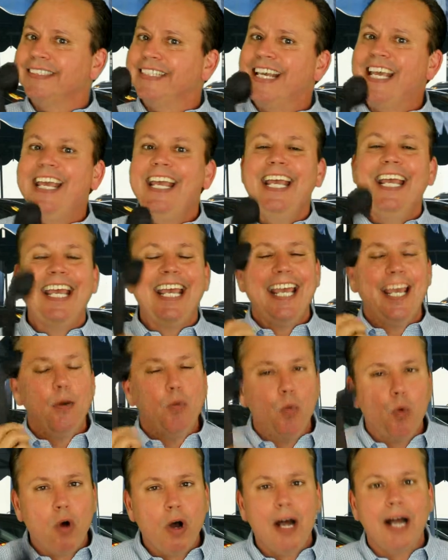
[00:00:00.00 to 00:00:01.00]
See, he
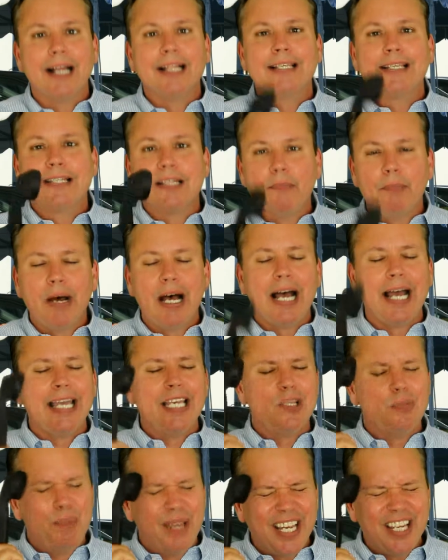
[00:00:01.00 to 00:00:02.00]
wants to
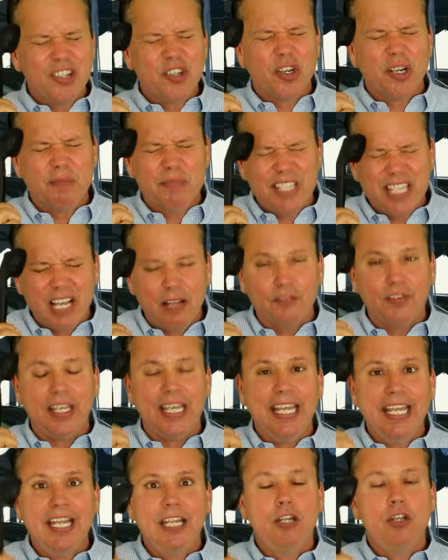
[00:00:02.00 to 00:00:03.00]
buy. He's picturing
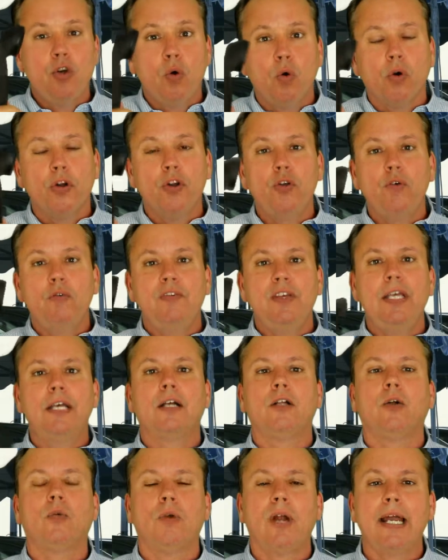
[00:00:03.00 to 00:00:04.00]
himself in your new
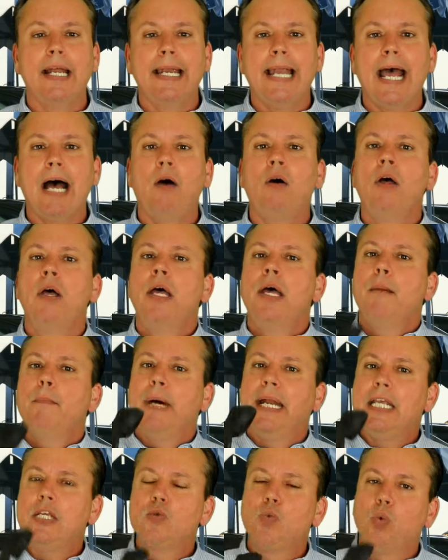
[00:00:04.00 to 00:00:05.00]
vehicle right now,
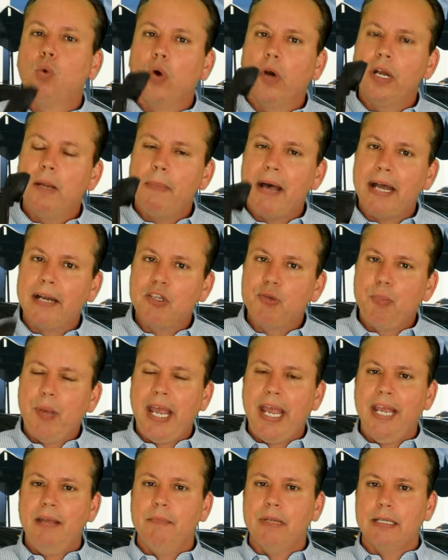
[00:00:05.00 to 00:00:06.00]
but he's worried about his
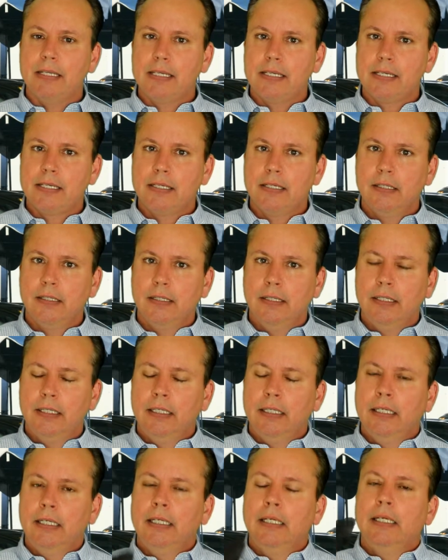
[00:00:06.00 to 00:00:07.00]
payments.
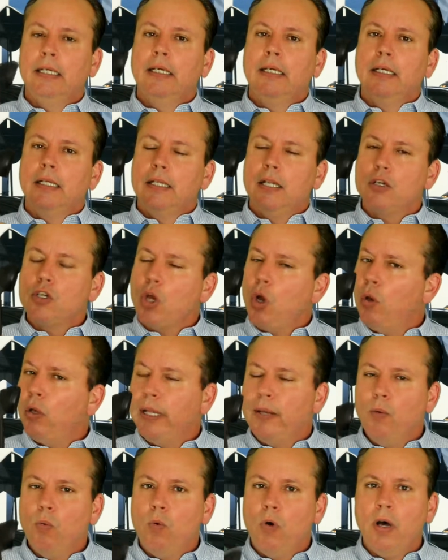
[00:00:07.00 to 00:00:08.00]
There's
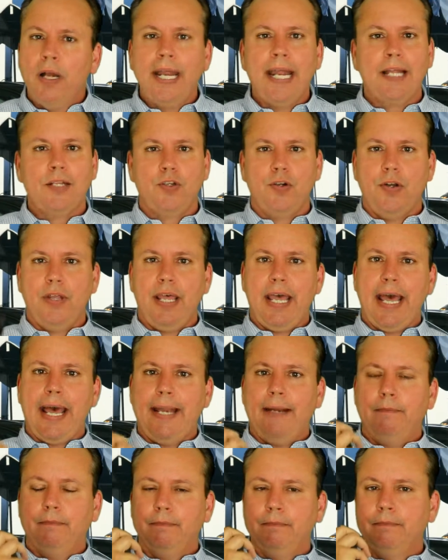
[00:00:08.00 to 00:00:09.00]
only one answer to
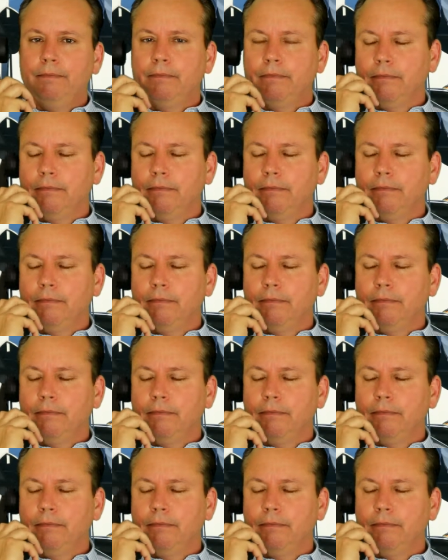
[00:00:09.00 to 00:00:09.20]
that.